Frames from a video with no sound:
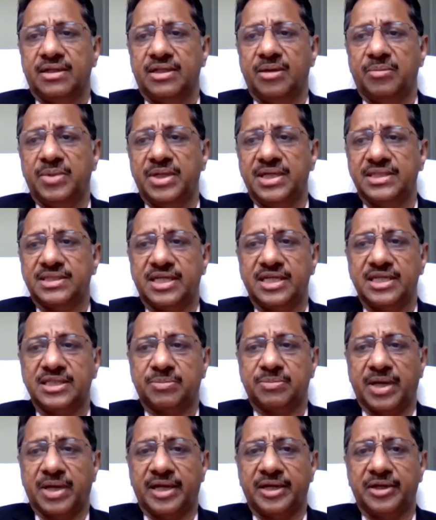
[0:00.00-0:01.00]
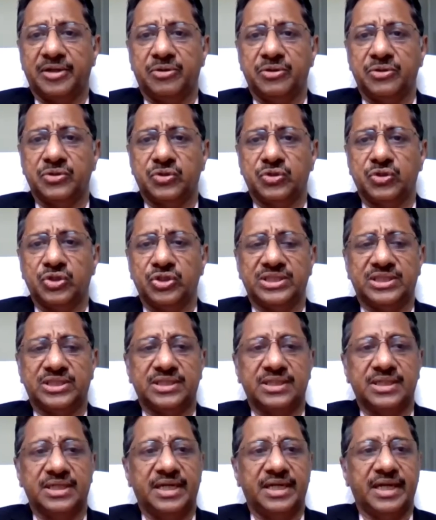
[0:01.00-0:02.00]
the ministry is planning to
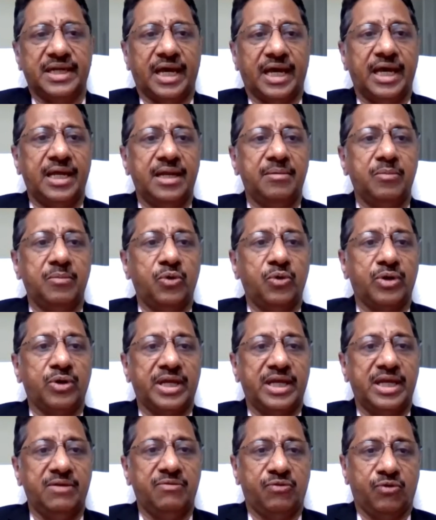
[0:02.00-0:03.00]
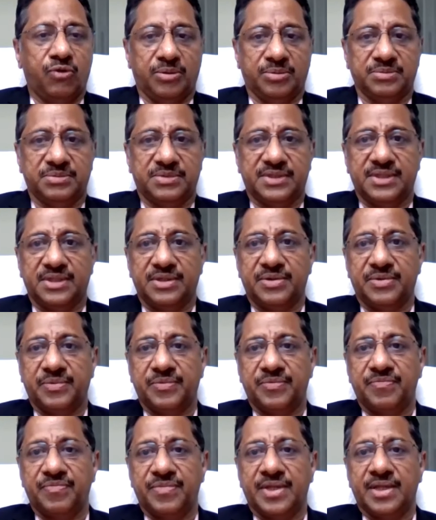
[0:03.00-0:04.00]
switch nine more e-forms
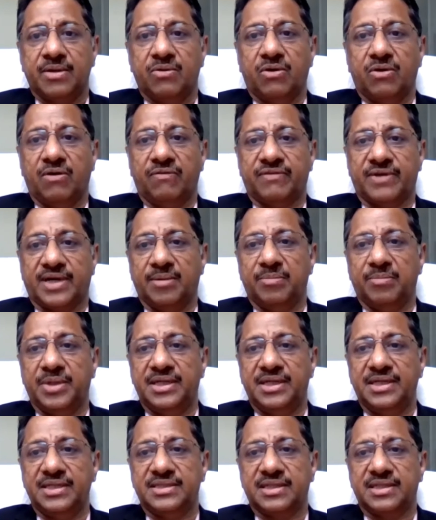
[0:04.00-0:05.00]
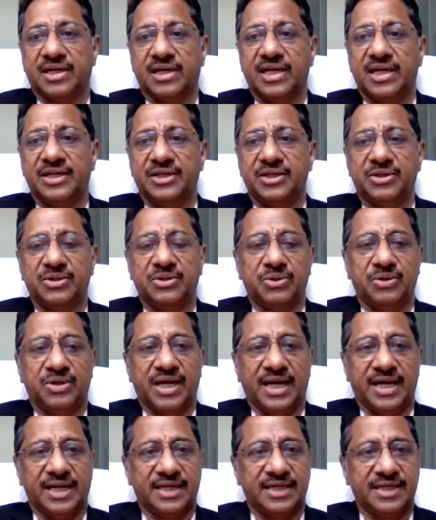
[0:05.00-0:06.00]
of companies relating to
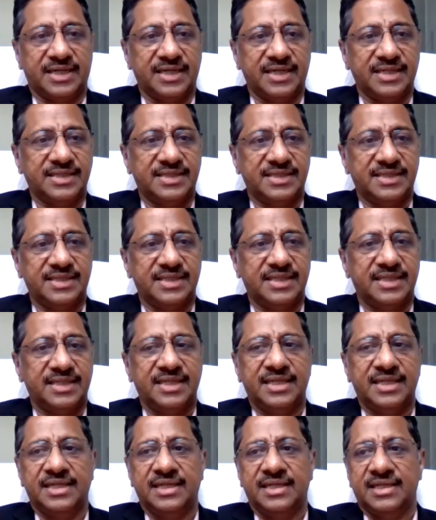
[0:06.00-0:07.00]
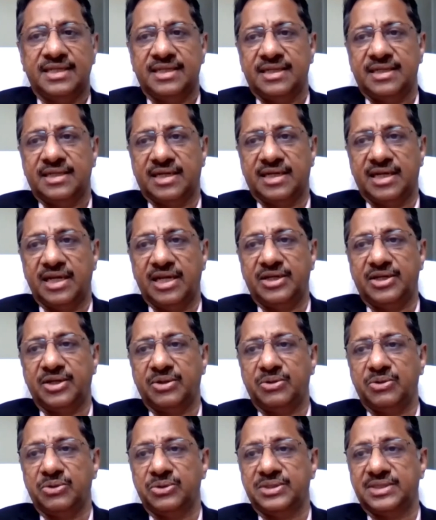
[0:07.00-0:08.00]
directors,
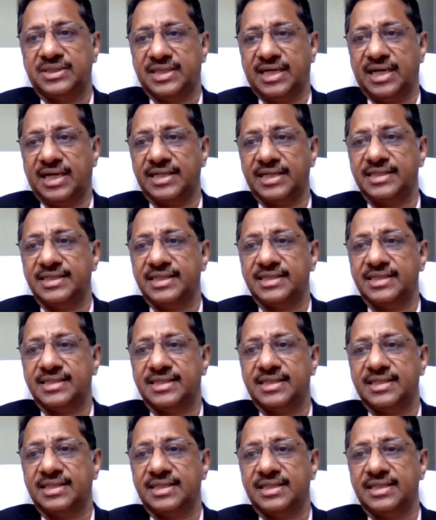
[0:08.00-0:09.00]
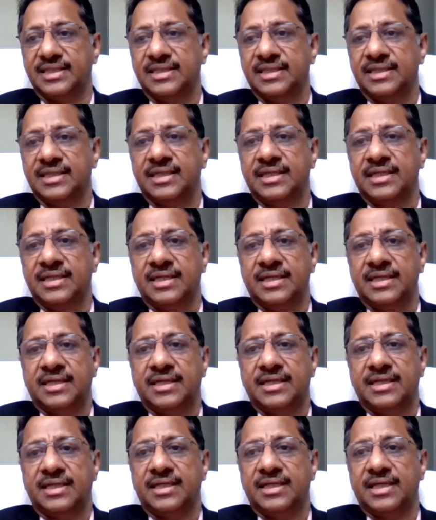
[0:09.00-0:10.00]
relating to charges,
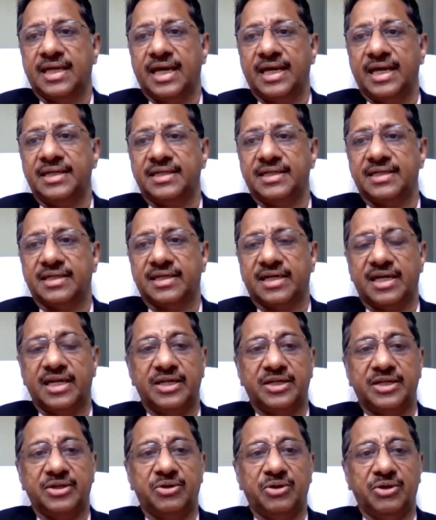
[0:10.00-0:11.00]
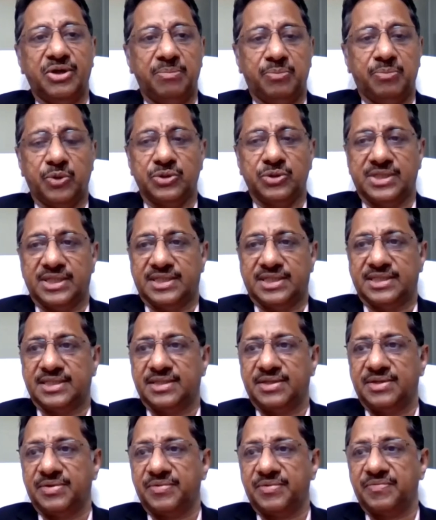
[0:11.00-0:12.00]
and relating to
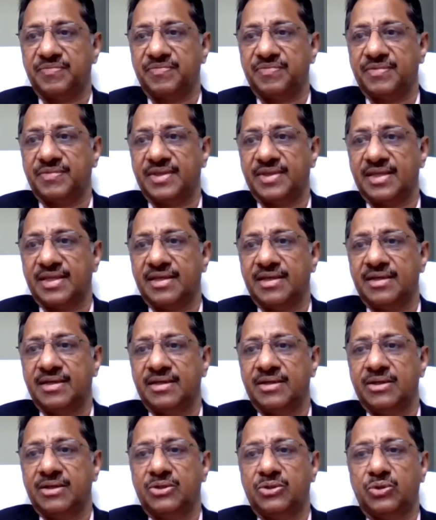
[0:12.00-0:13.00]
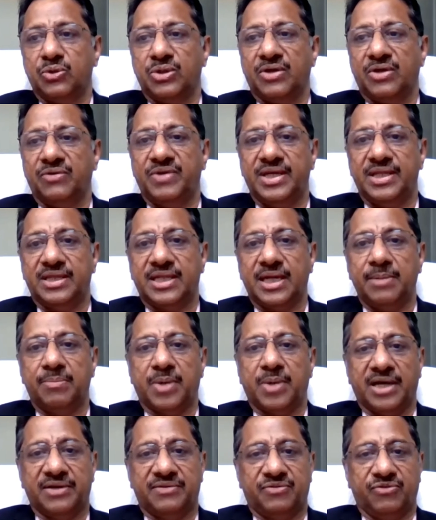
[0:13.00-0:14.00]
deposits to the V three
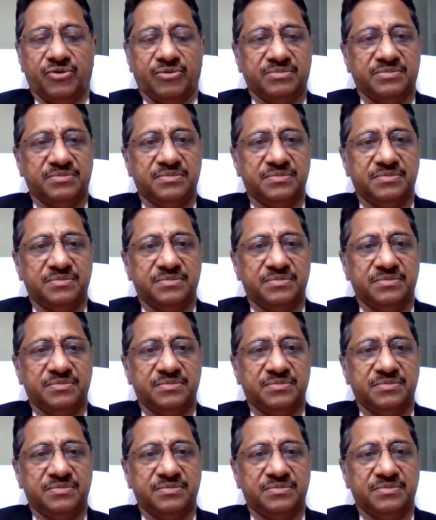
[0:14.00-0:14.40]
platform.